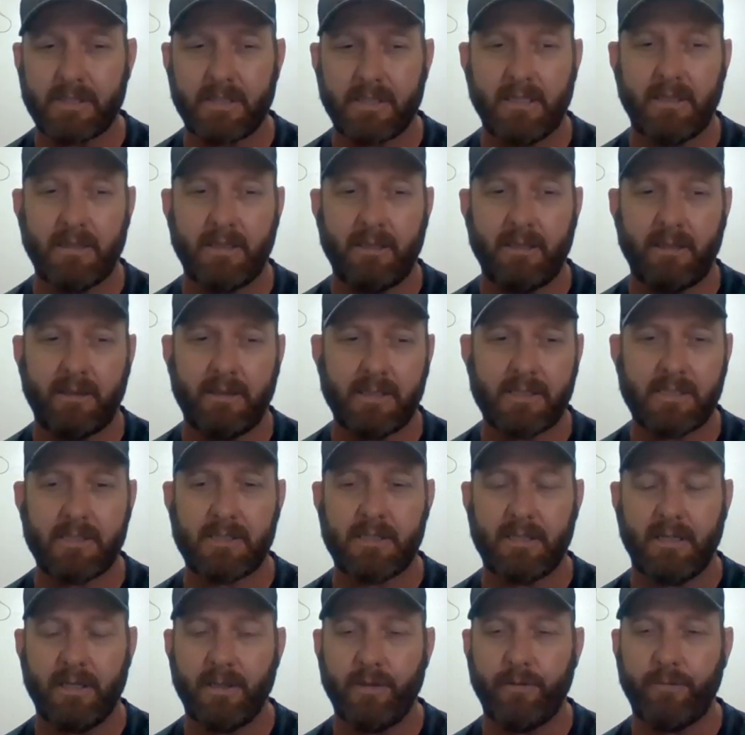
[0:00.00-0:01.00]
to say that this
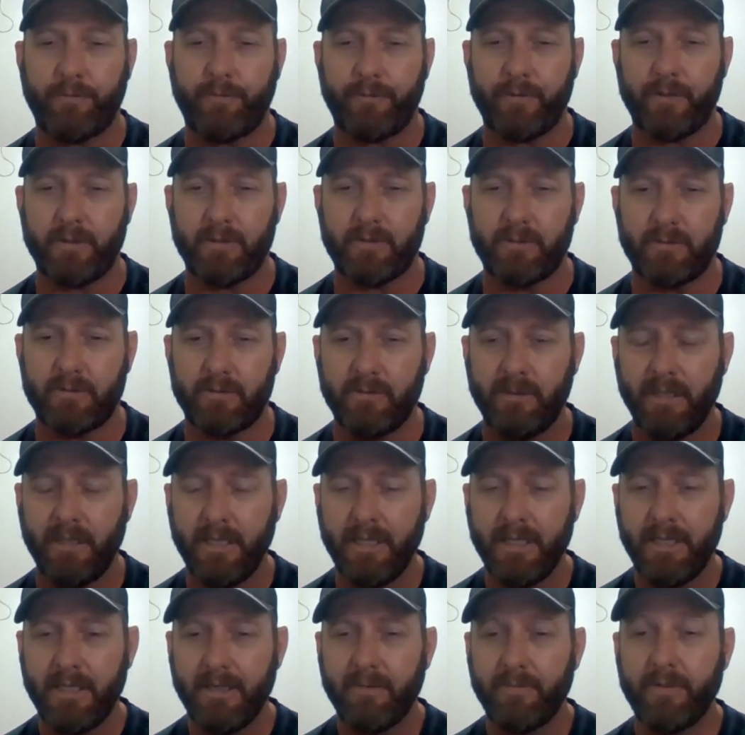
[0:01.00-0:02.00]
is how you feel.
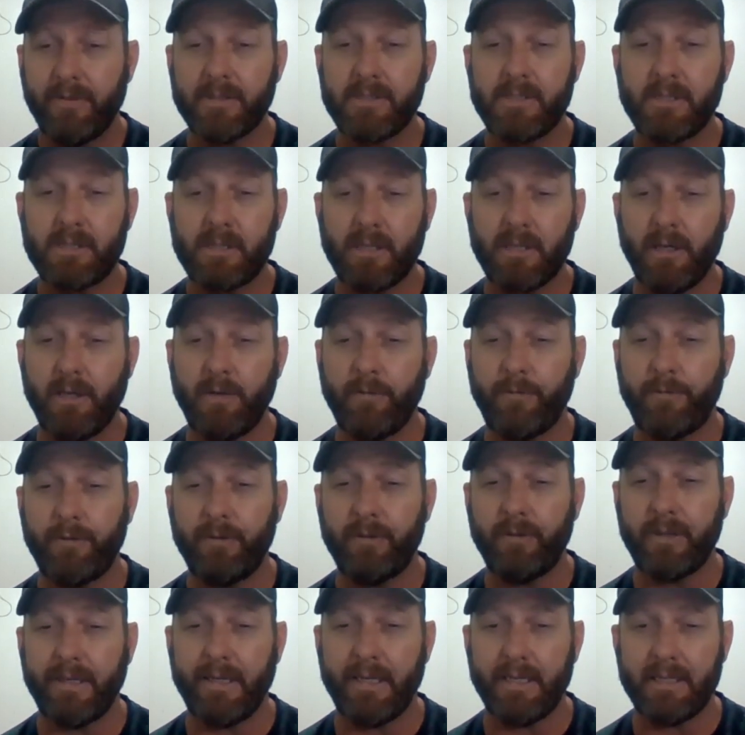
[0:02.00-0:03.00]
This is how you
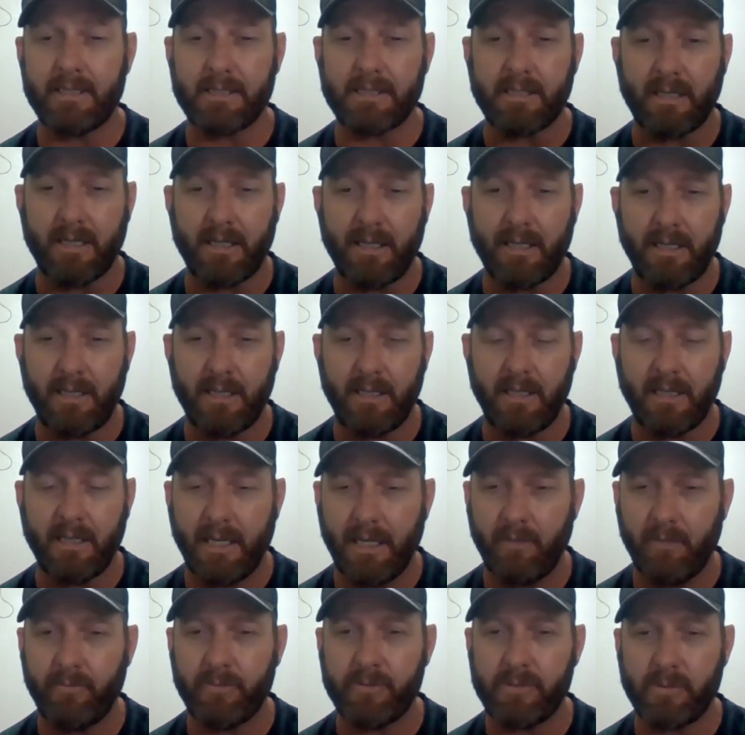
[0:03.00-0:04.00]
feel the next day.
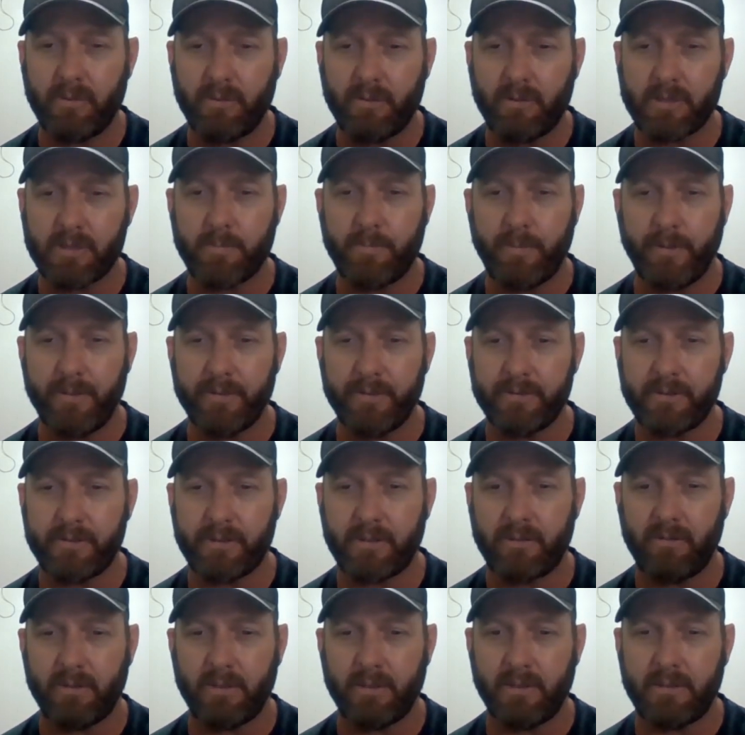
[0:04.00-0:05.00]
How was your response
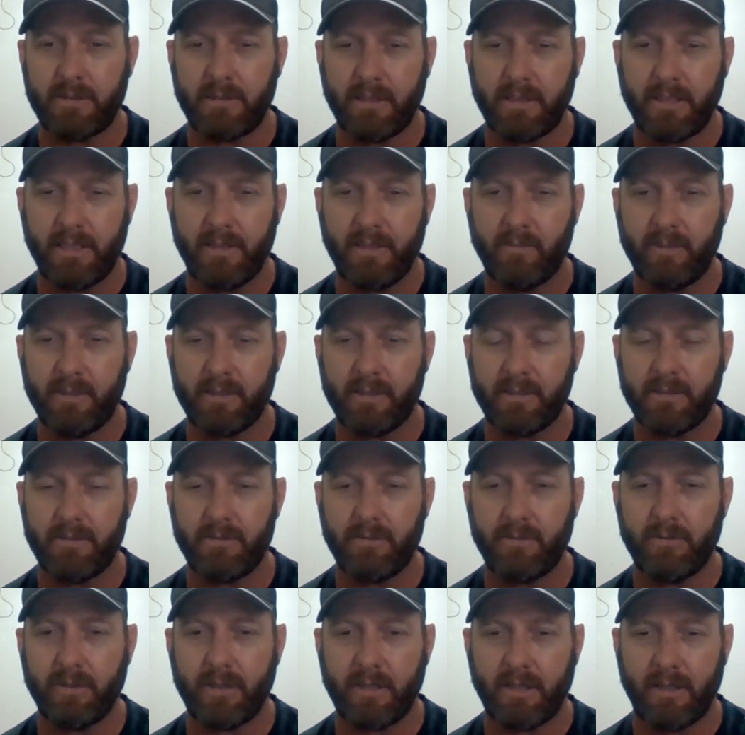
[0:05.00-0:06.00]
to it, and how well did
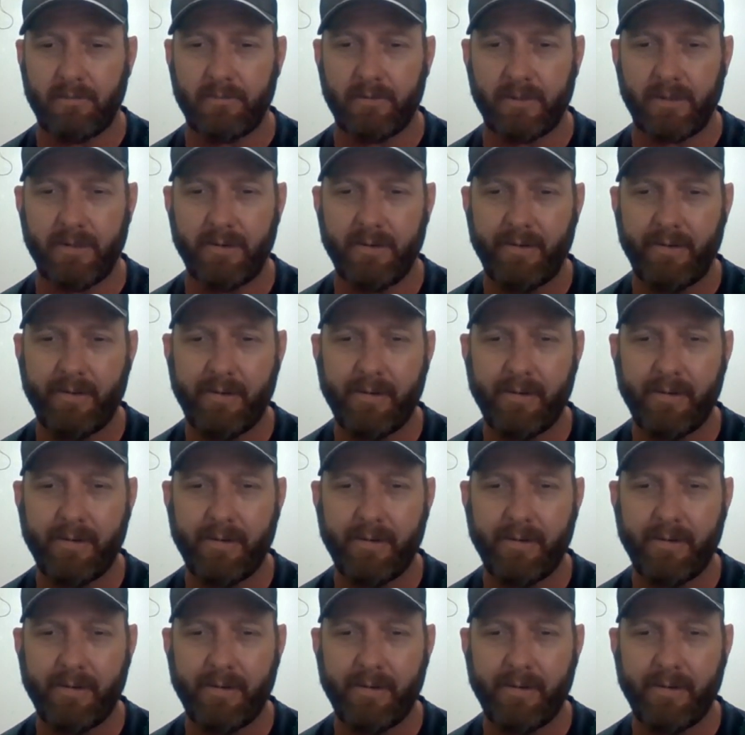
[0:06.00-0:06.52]
you recover?